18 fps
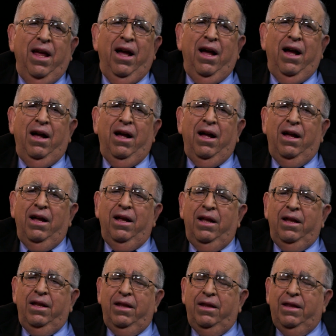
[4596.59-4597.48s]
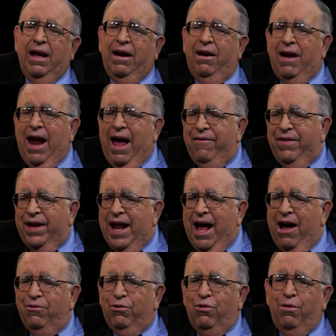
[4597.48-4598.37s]
They're having
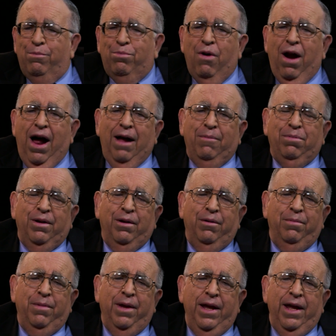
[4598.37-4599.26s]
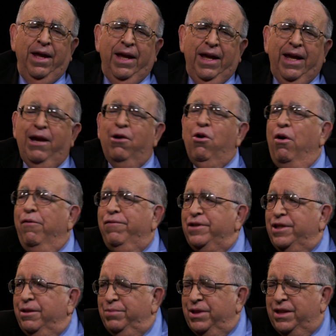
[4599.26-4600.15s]
an outlaw problem. He
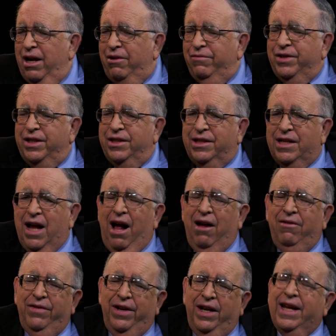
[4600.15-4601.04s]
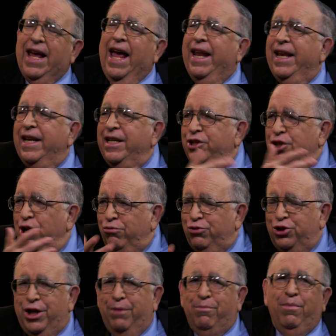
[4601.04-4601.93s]
offers himself to solve it. Again, he's
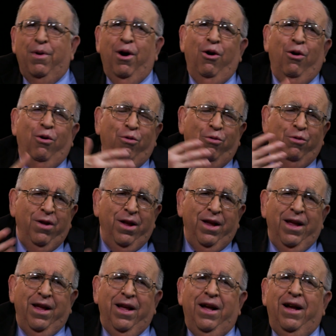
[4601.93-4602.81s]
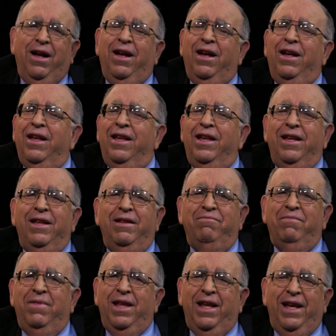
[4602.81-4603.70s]
Yojimbo.
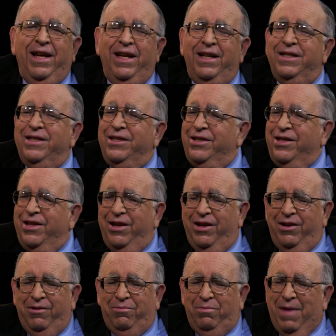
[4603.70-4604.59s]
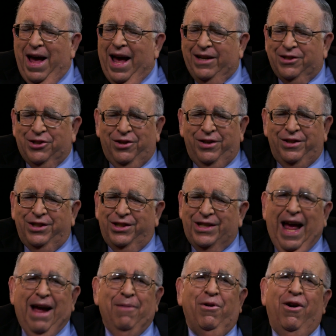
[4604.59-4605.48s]
He's the masterless
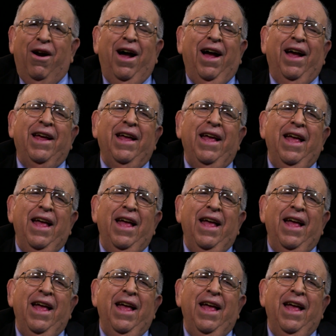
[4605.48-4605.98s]
samurai.